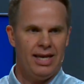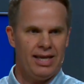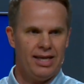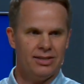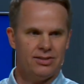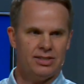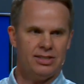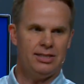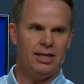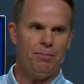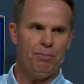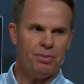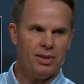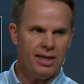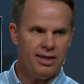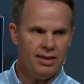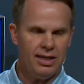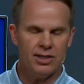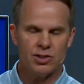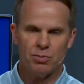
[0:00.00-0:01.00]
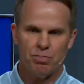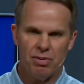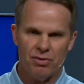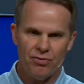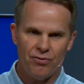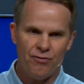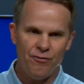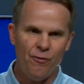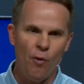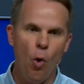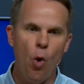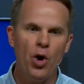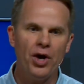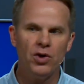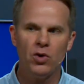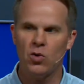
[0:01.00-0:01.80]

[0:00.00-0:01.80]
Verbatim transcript: is simply this Before